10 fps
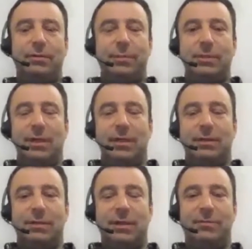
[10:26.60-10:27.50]

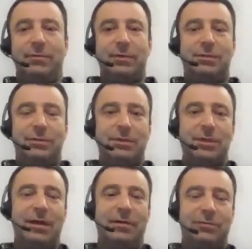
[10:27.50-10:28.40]
especially designed for the
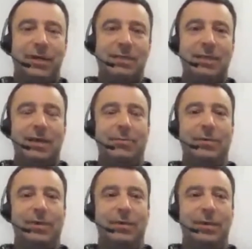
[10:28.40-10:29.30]
students that have to catch
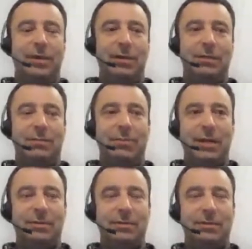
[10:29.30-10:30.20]
up with English and
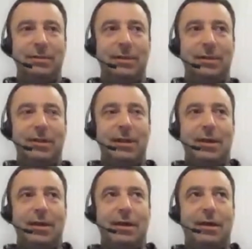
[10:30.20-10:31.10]
maths.
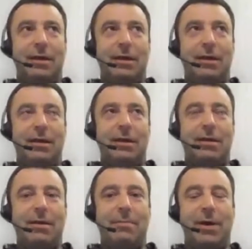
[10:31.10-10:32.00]

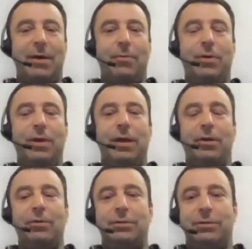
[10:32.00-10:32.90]
But we
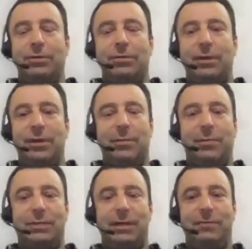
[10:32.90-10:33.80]
can also
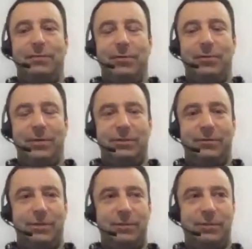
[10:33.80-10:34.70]
deliver practical for the
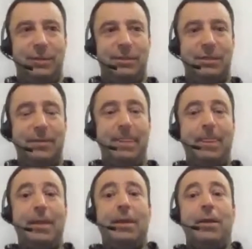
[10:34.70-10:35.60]
rest of the students.
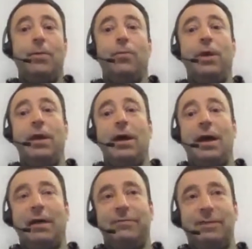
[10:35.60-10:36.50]
We
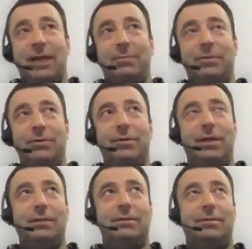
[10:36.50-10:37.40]
have some
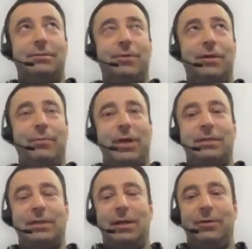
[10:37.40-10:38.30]
units with
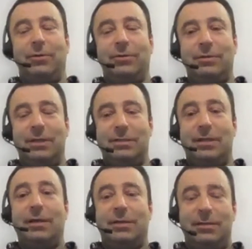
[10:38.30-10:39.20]
practical content.
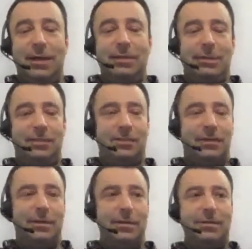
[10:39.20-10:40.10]
I
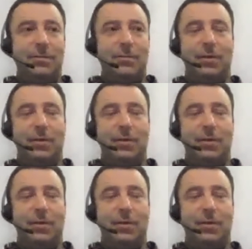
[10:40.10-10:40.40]
teach I